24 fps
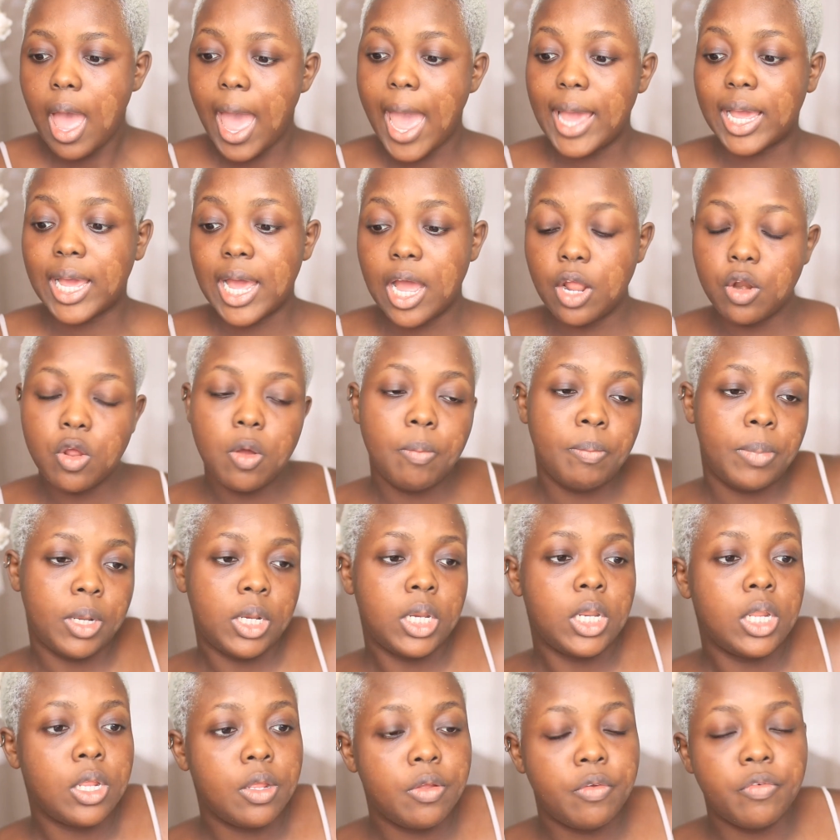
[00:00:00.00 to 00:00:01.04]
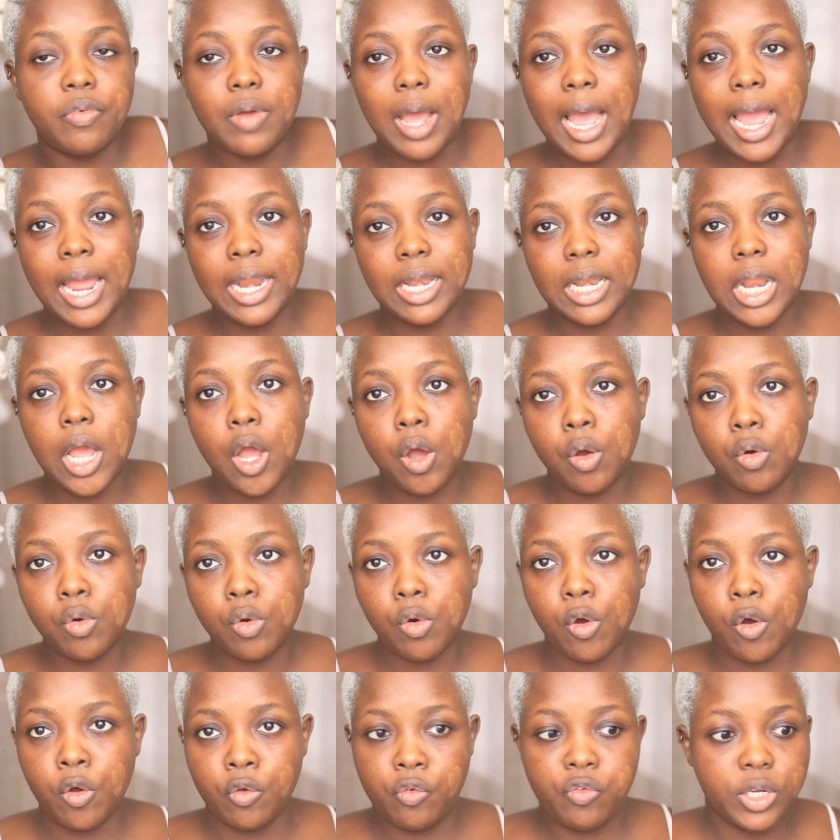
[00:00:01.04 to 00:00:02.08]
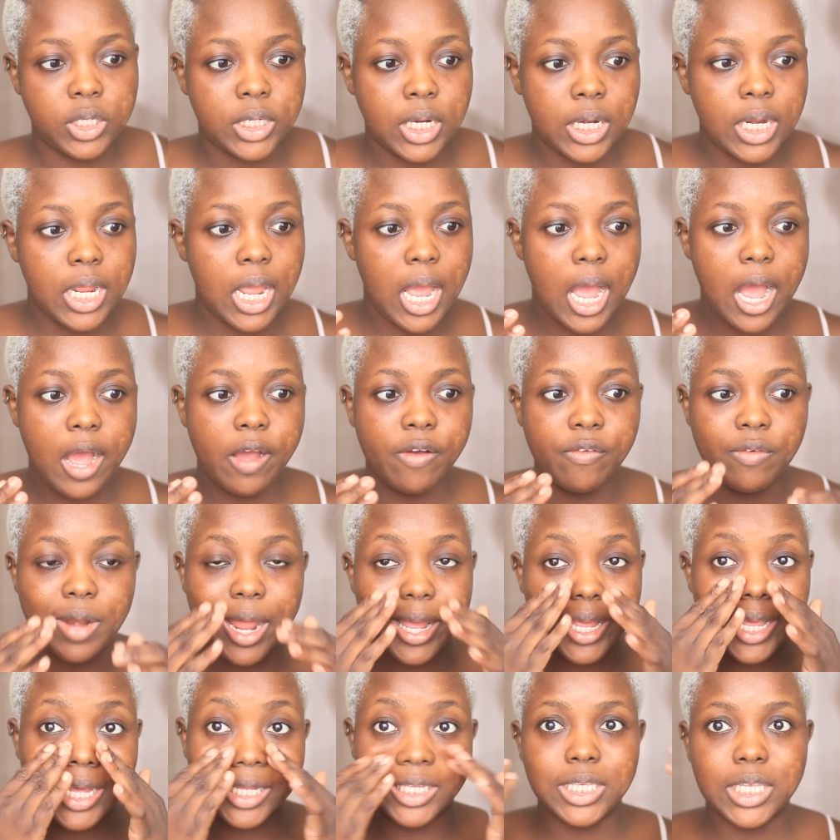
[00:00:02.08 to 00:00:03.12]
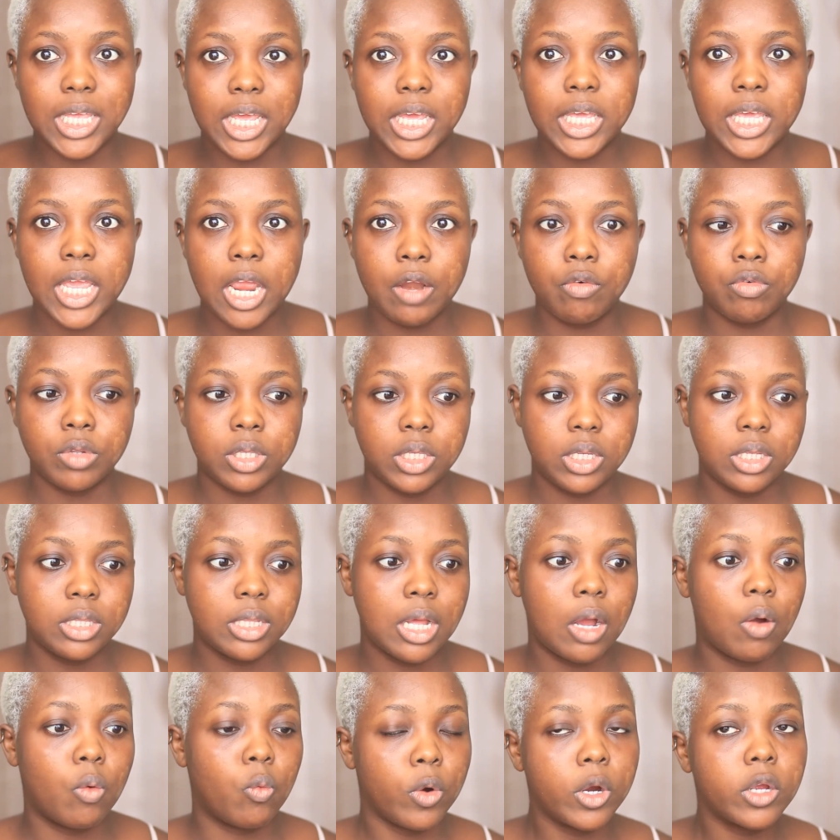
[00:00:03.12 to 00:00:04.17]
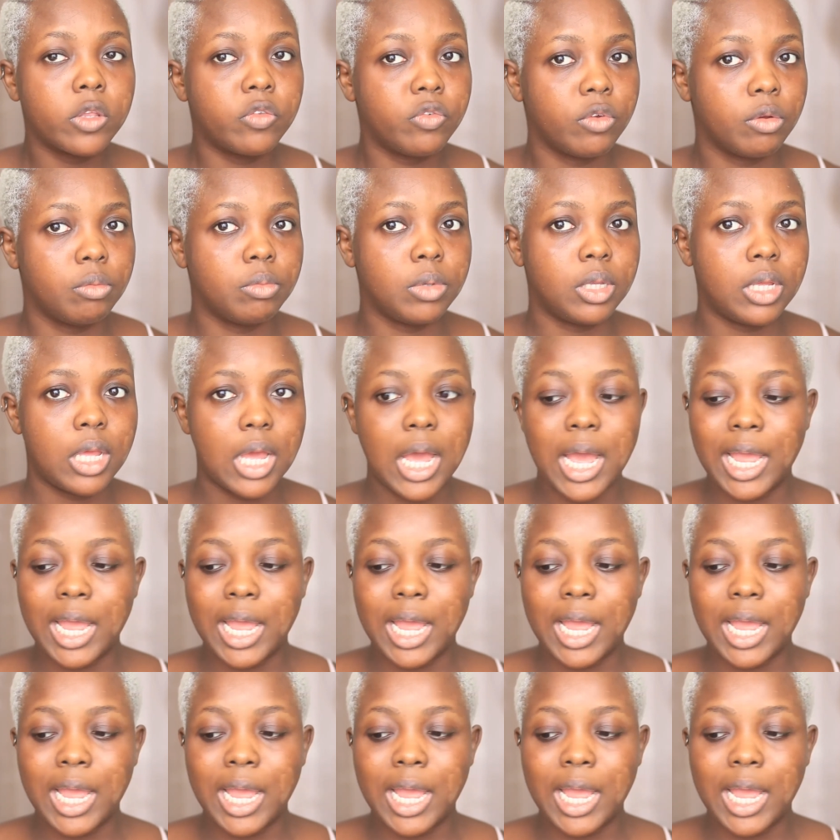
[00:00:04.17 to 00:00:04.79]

I cannot believe I now officially have like a skincare routine that works for me.